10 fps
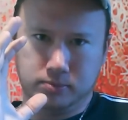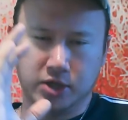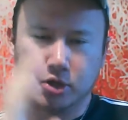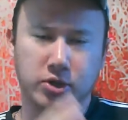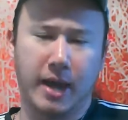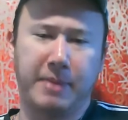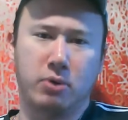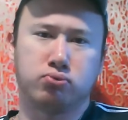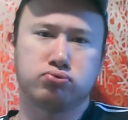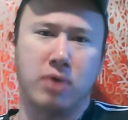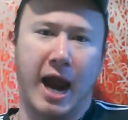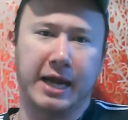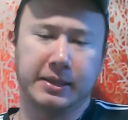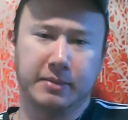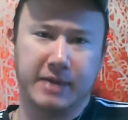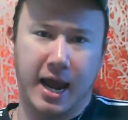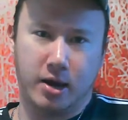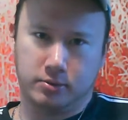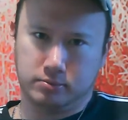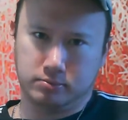And you do that by writing them
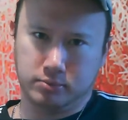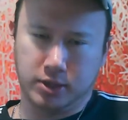down.